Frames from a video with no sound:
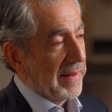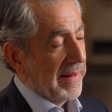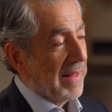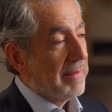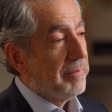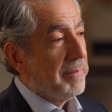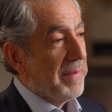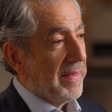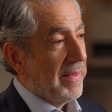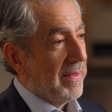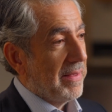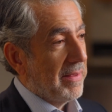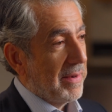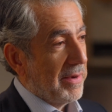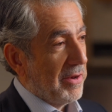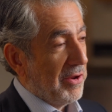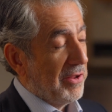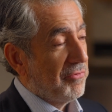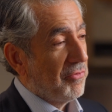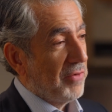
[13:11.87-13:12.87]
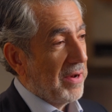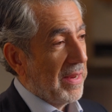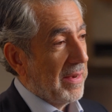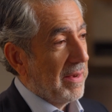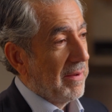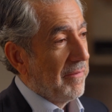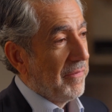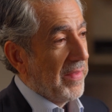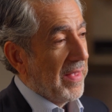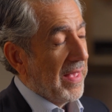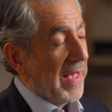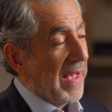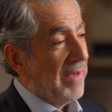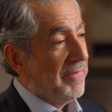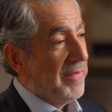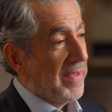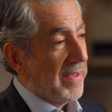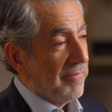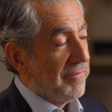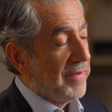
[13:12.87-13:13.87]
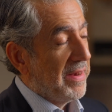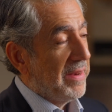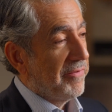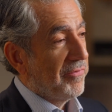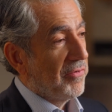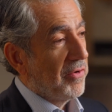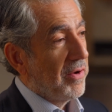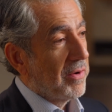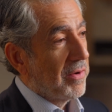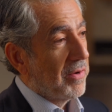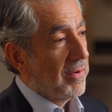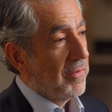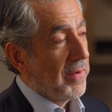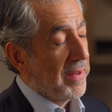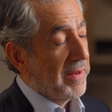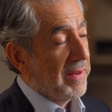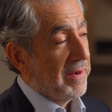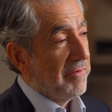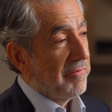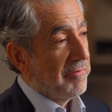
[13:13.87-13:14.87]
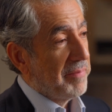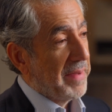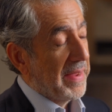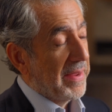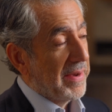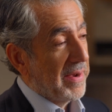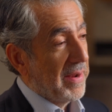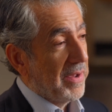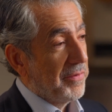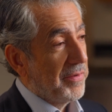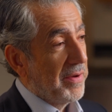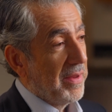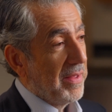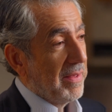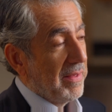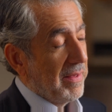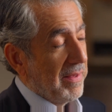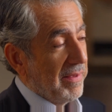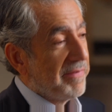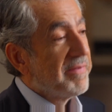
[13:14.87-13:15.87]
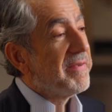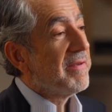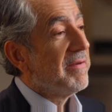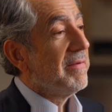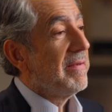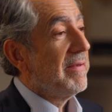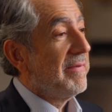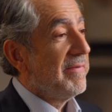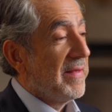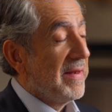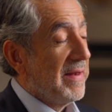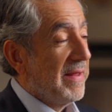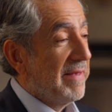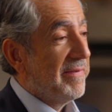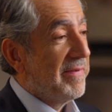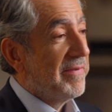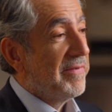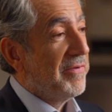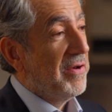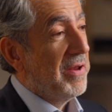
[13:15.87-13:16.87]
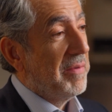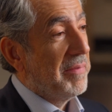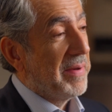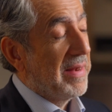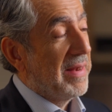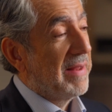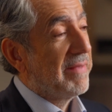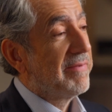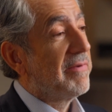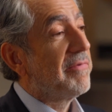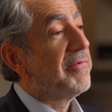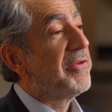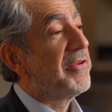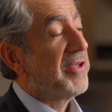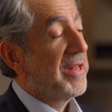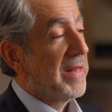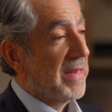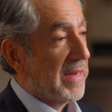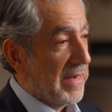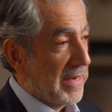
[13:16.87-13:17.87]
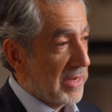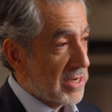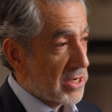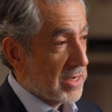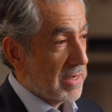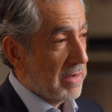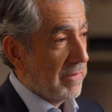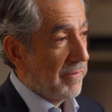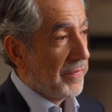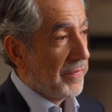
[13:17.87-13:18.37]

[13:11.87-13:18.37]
let me reiterate, having a very strong quantitative background is a necessary but not sufficient condition.